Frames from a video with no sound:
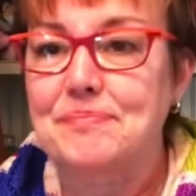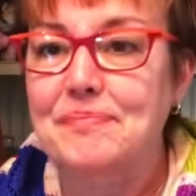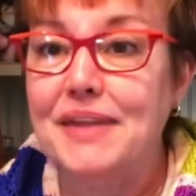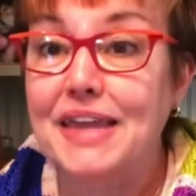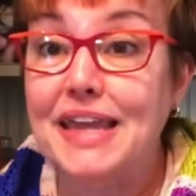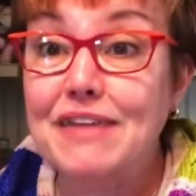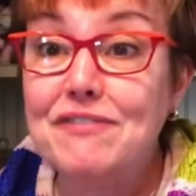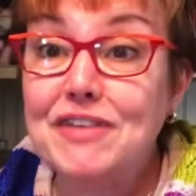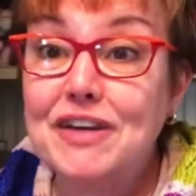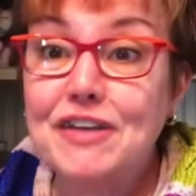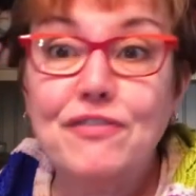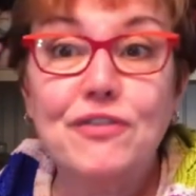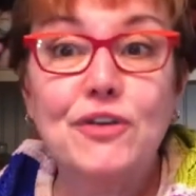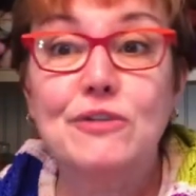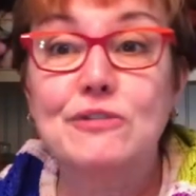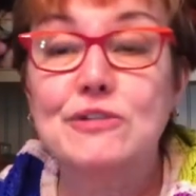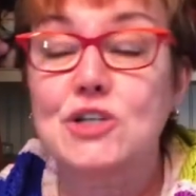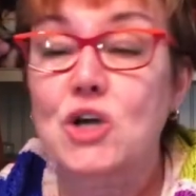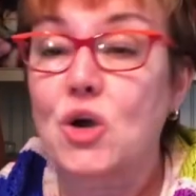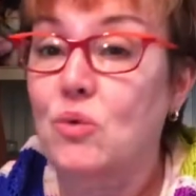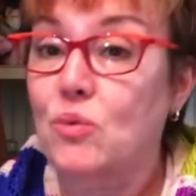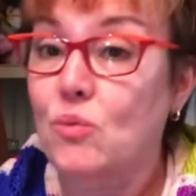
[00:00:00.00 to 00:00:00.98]
Even if
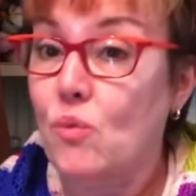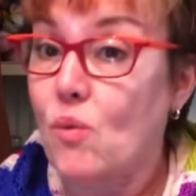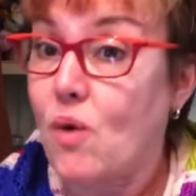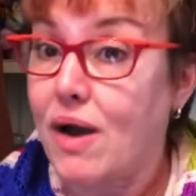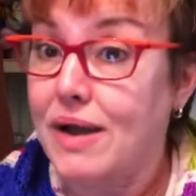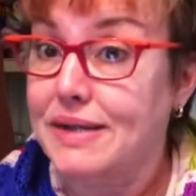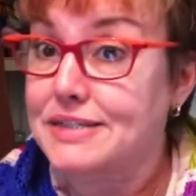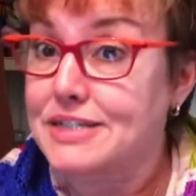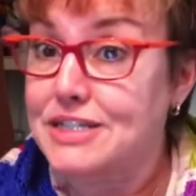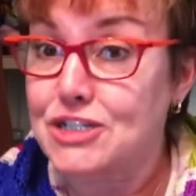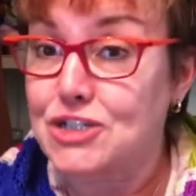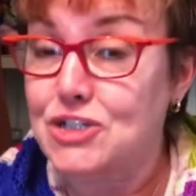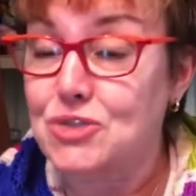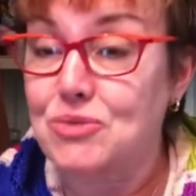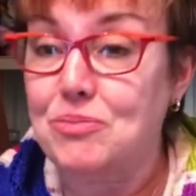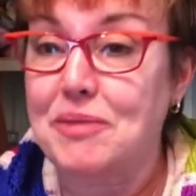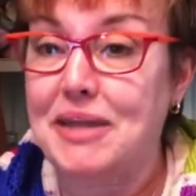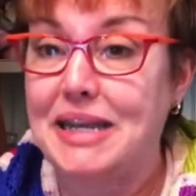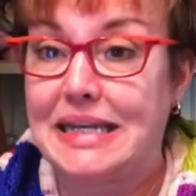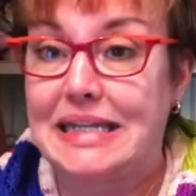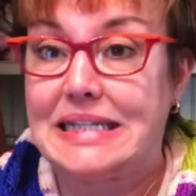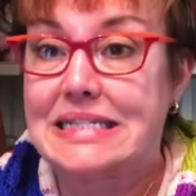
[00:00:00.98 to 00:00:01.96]
you don't want to do
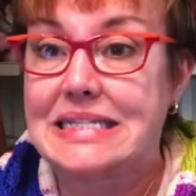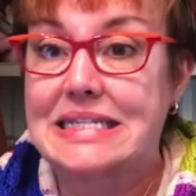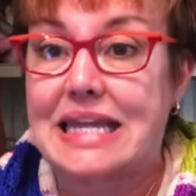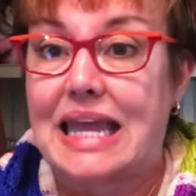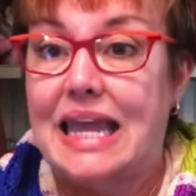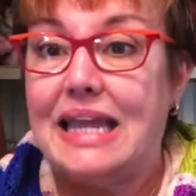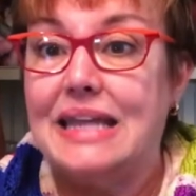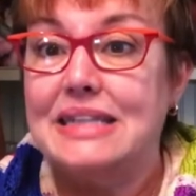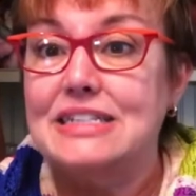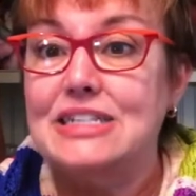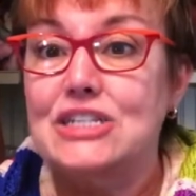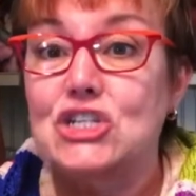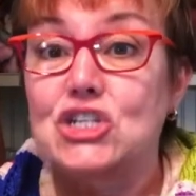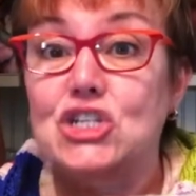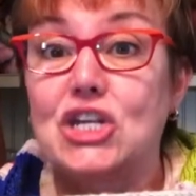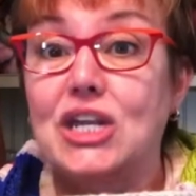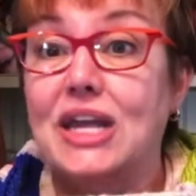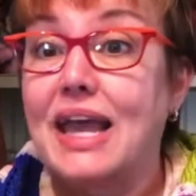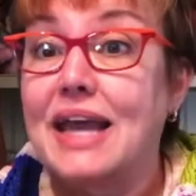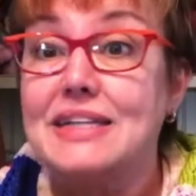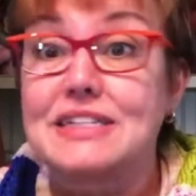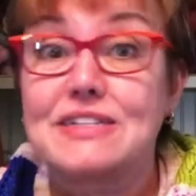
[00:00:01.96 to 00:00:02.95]
mini skeins,
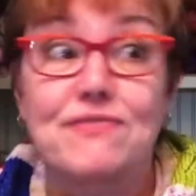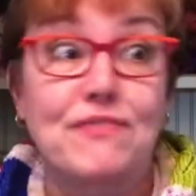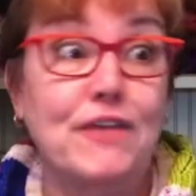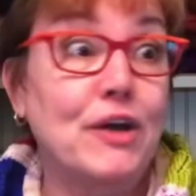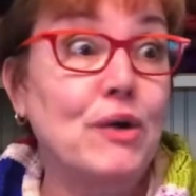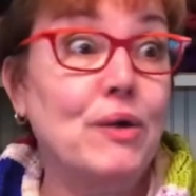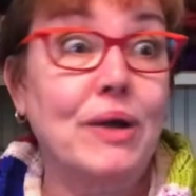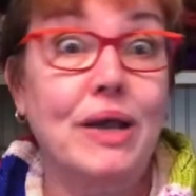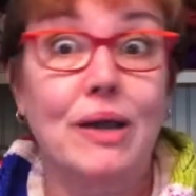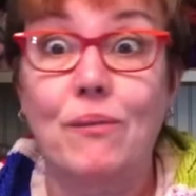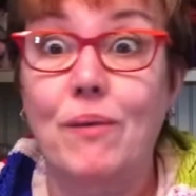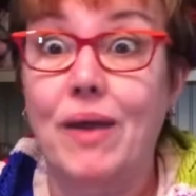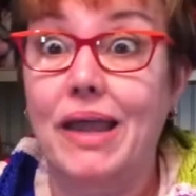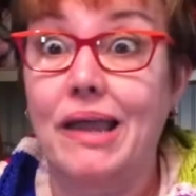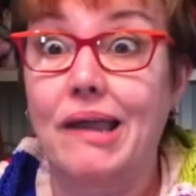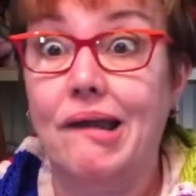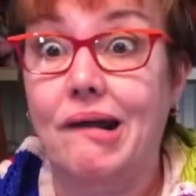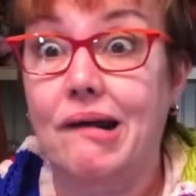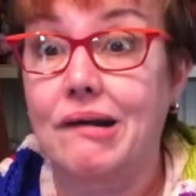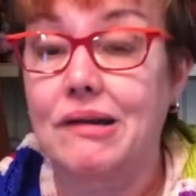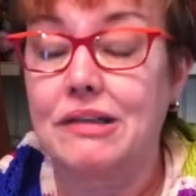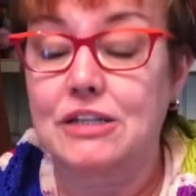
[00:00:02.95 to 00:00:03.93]
she has fingering weight
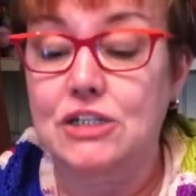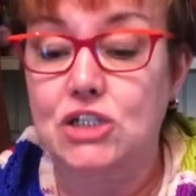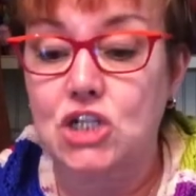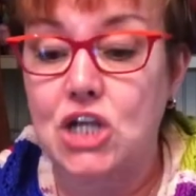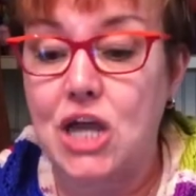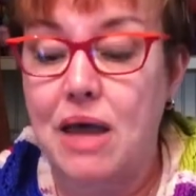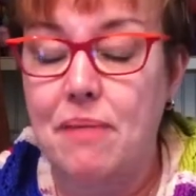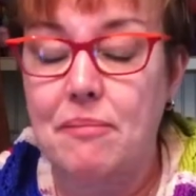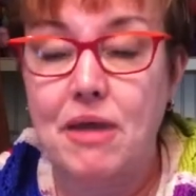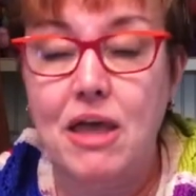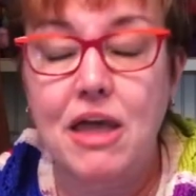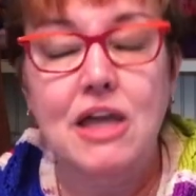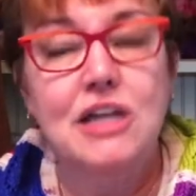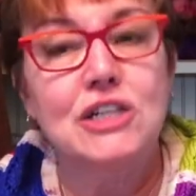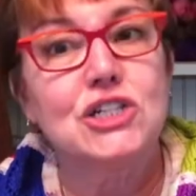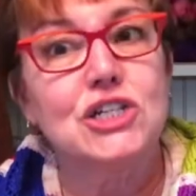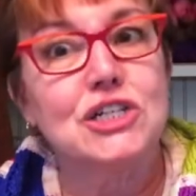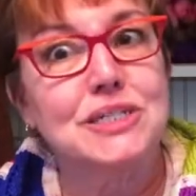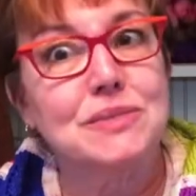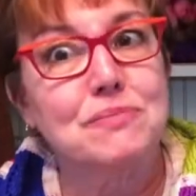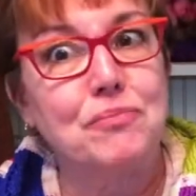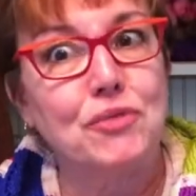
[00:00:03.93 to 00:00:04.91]
yarn in the shop.
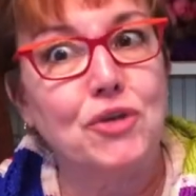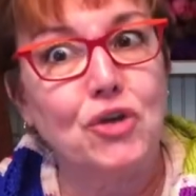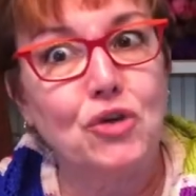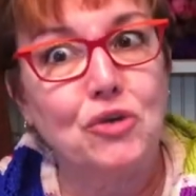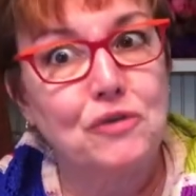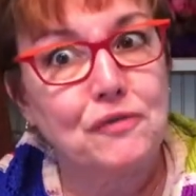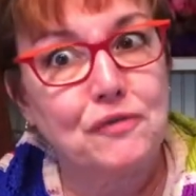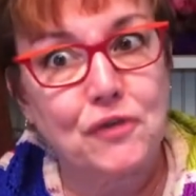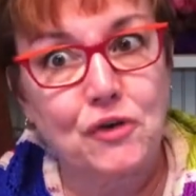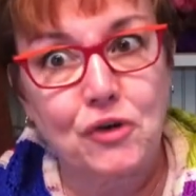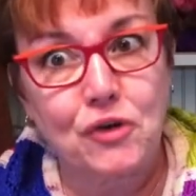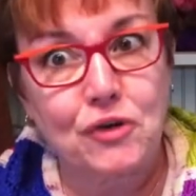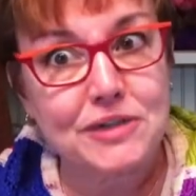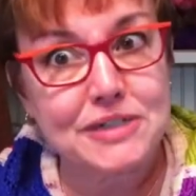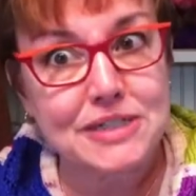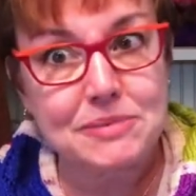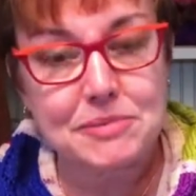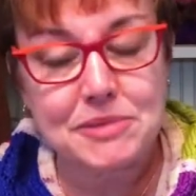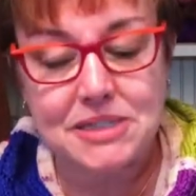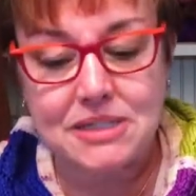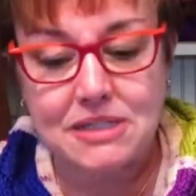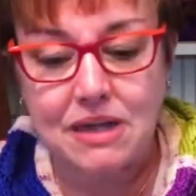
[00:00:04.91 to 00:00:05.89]
She has beautiful
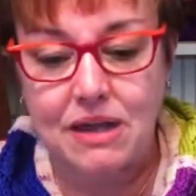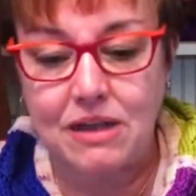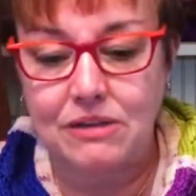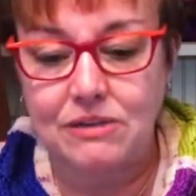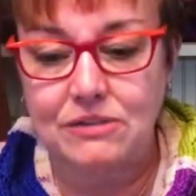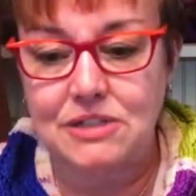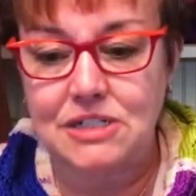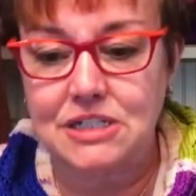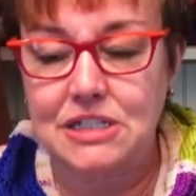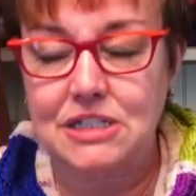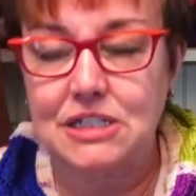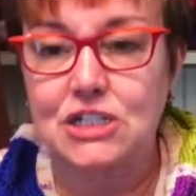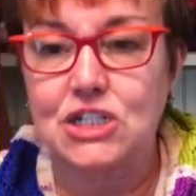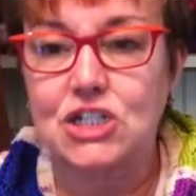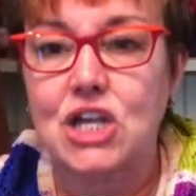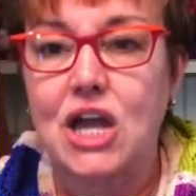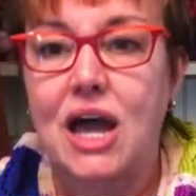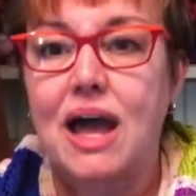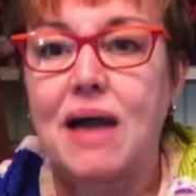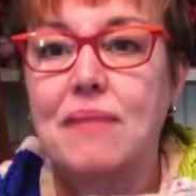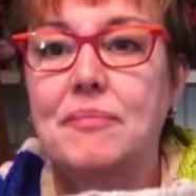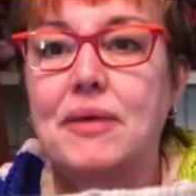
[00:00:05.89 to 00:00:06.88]
Christmas colors in the
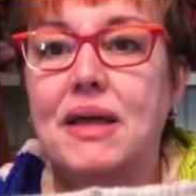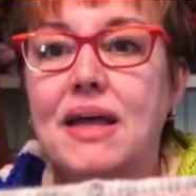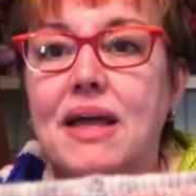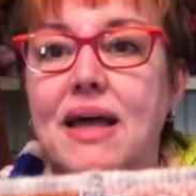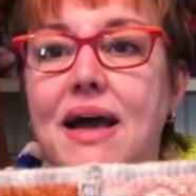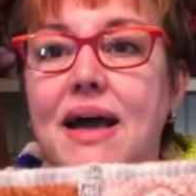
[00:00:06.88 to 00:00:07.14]
shop.